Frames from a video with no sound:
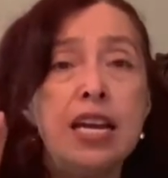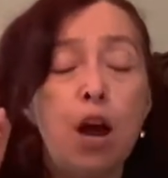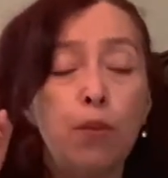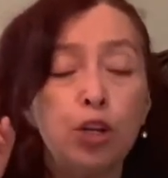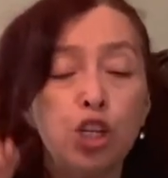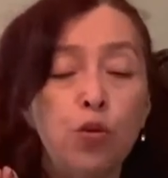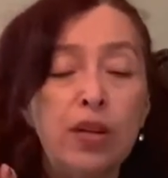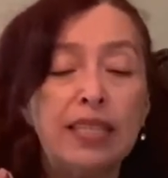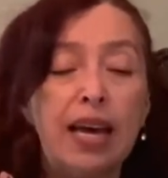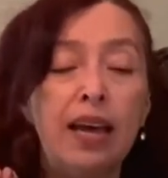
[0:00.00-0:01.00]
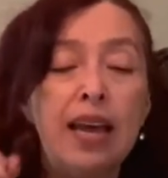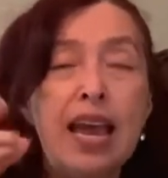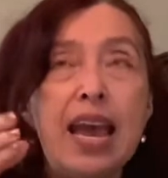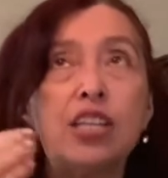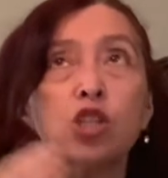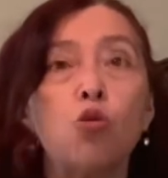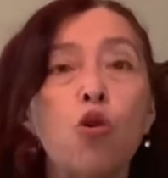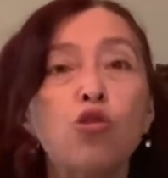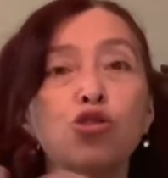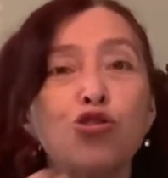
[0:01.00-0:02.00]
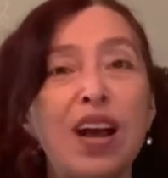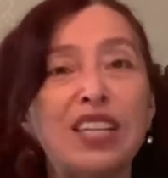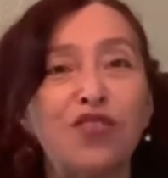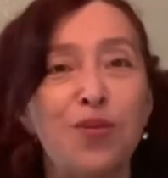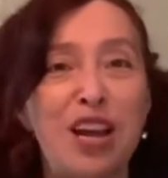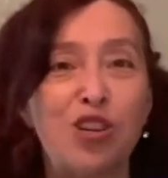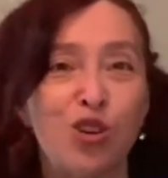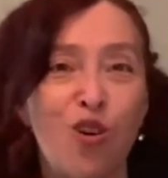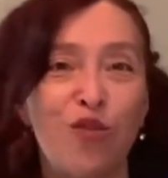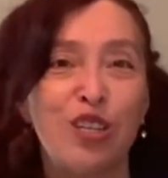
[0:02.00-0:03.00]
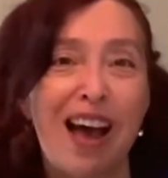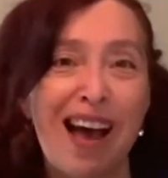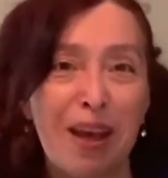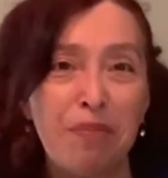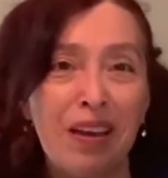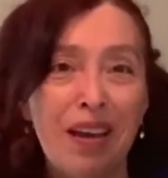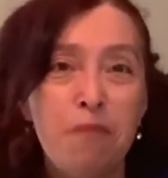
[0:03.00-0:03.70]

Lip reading: Number two is the historical transformation over time.